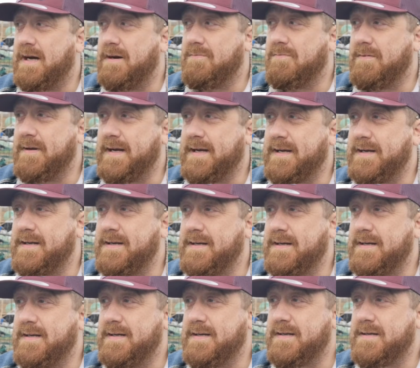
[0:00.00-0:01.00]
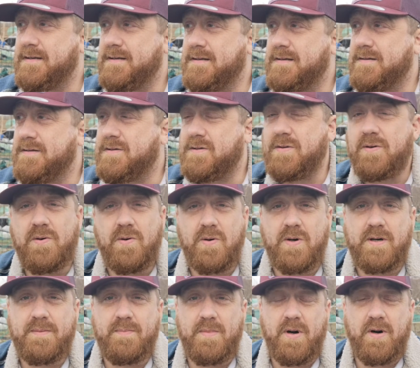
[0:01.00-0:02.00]
we can
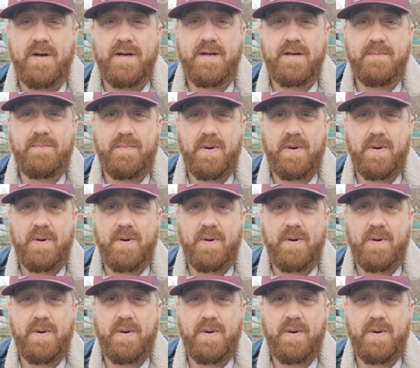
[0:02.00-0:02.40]
talk my